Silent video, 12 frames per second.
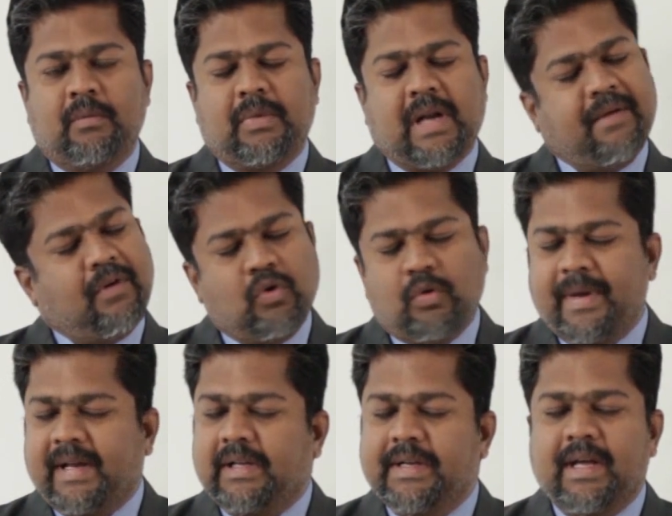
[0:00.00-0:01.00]
But I want to
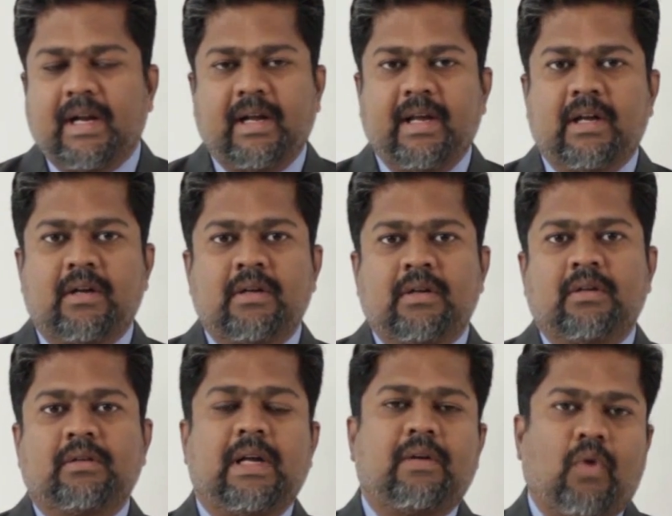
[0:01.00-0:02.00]
make clear again
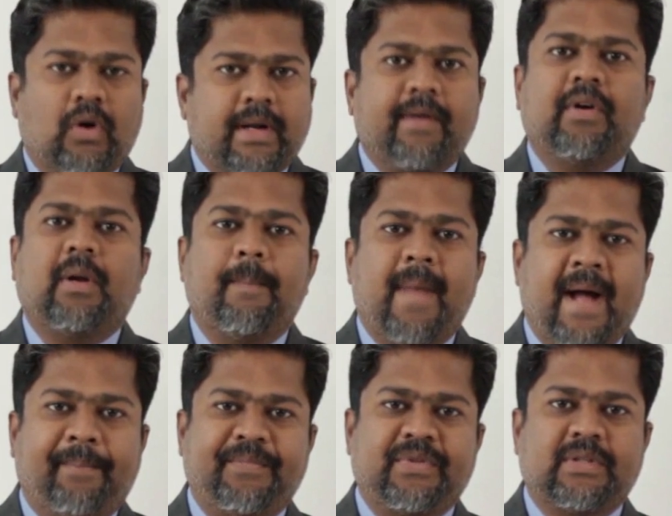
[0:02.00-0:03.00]
that whatever
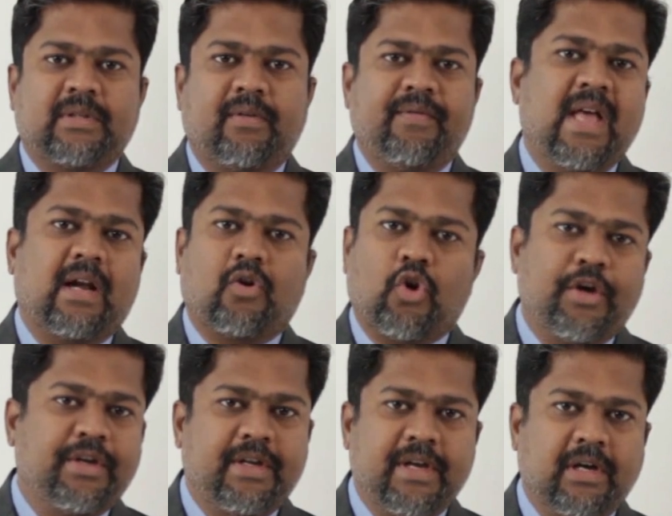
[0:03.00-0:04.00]
maps we are
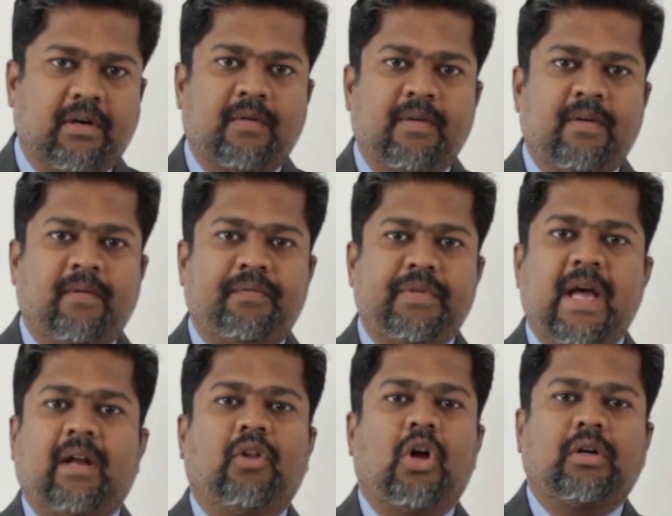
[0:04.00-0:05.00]
drawing here, they
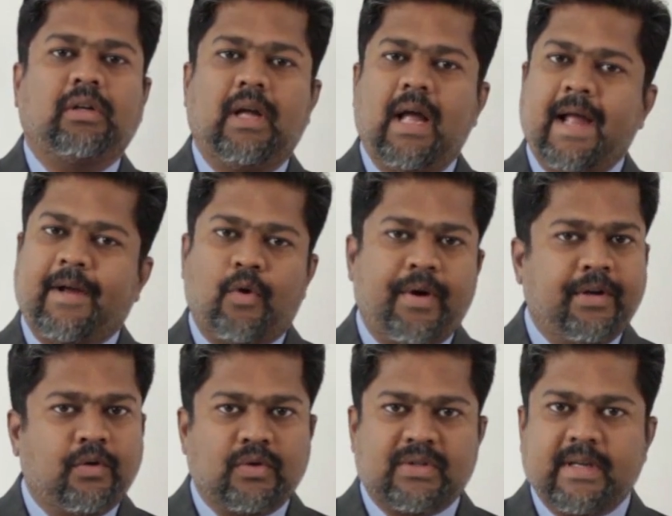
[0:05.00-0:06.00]
are not
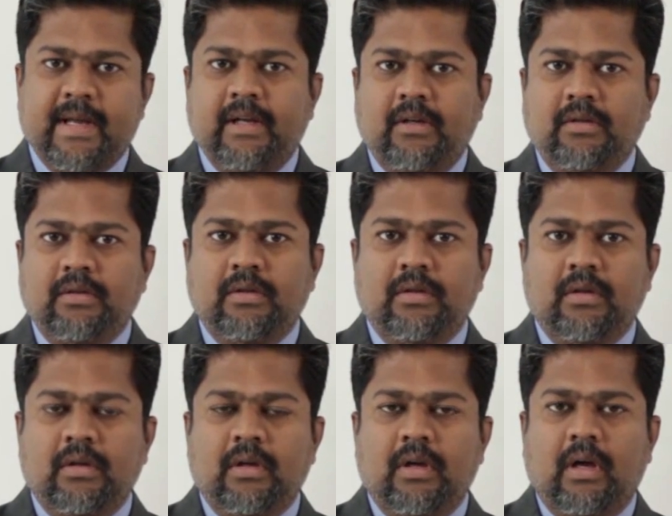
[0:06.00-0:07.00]
according to scale
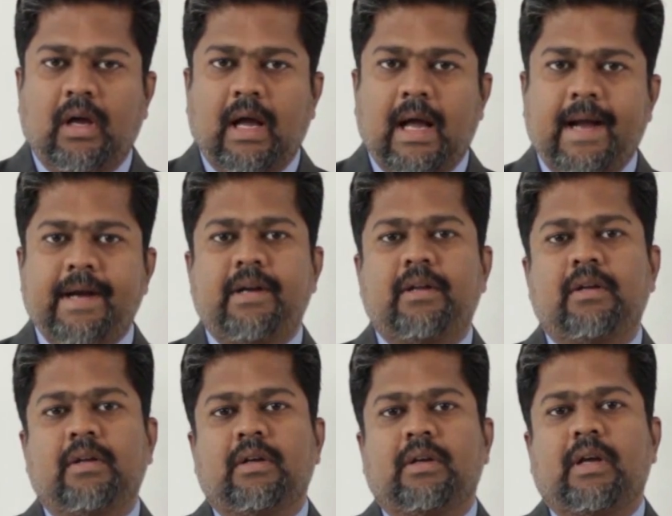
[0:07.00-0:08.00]
and
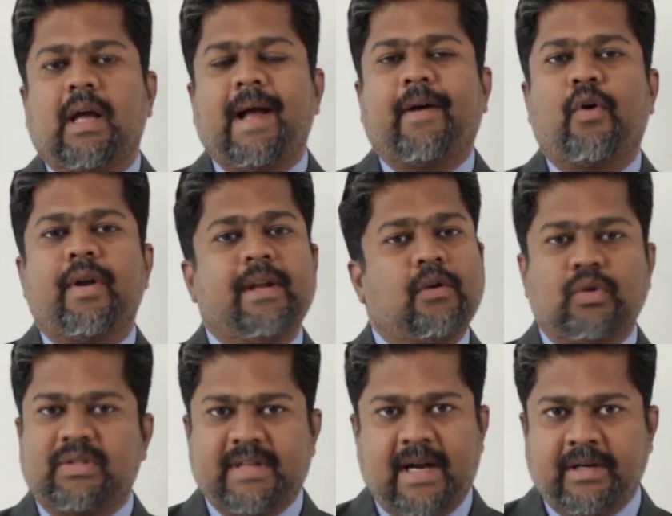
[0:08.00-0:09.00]
according to
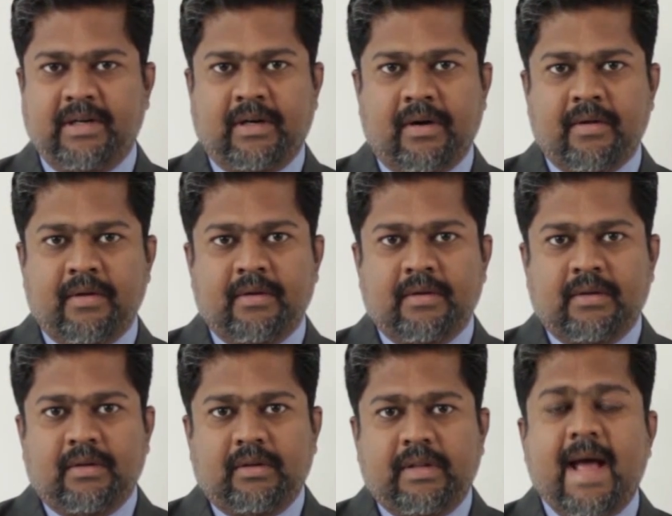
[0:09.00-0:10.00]
standard.
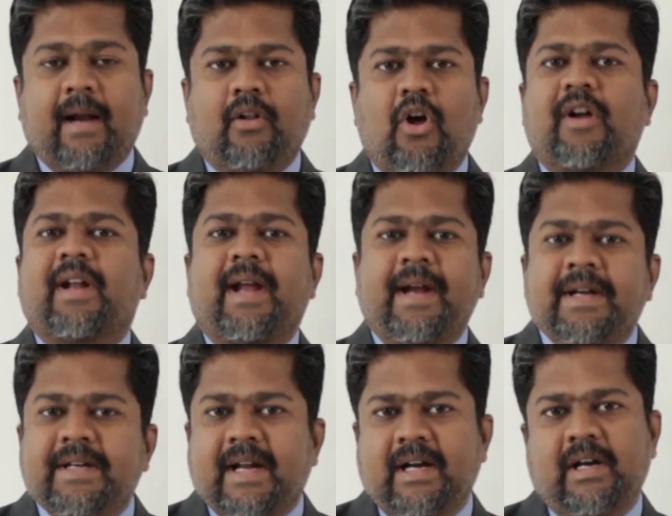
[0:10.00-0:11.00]
They are not
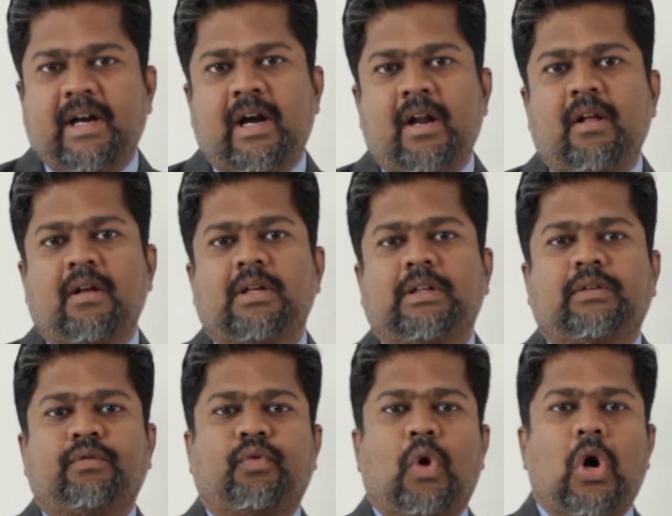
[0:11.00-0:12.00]
intended
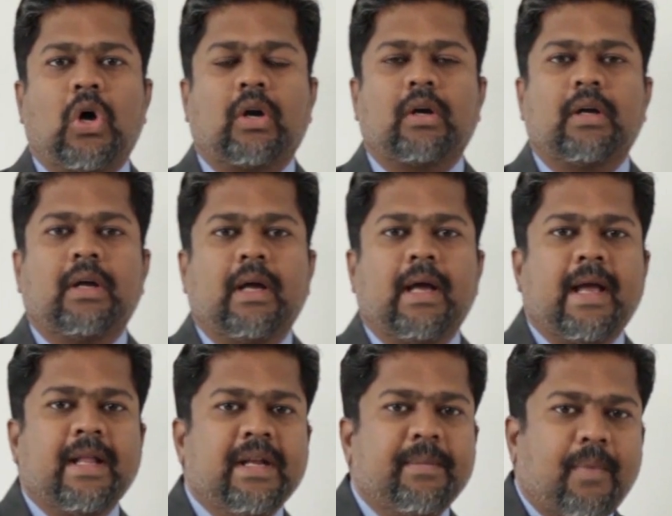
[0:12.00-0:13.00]
for
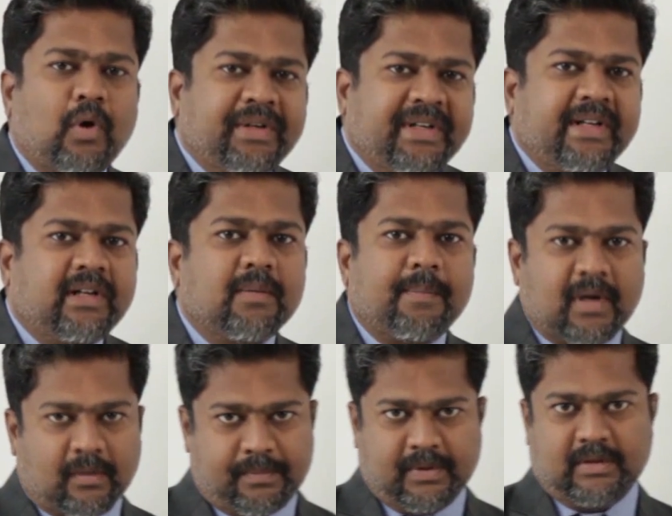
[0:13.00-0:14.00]
any political
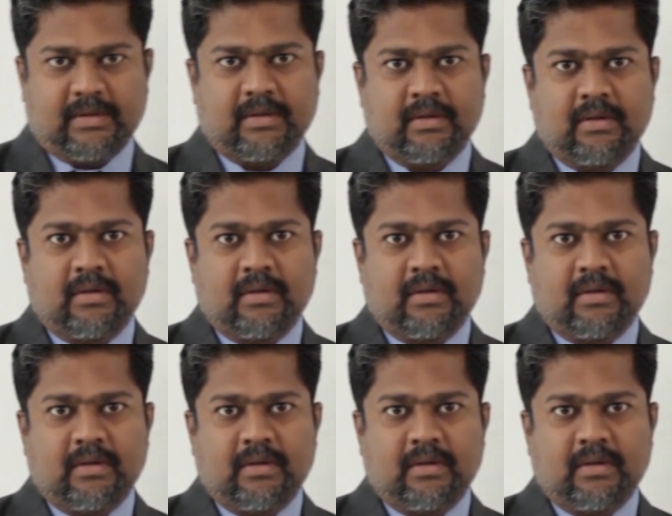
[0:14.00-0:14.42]
purpose.